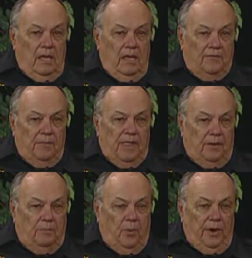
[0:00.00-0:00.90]
From
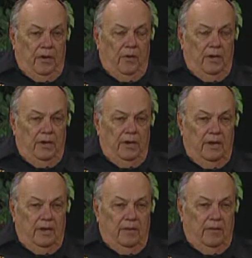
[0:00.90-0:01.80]
that point on,
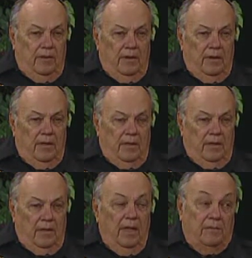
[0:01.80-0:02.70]

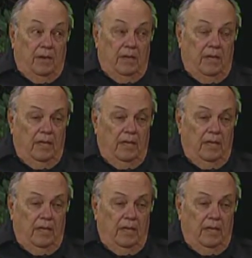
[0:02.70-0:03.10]
heavily.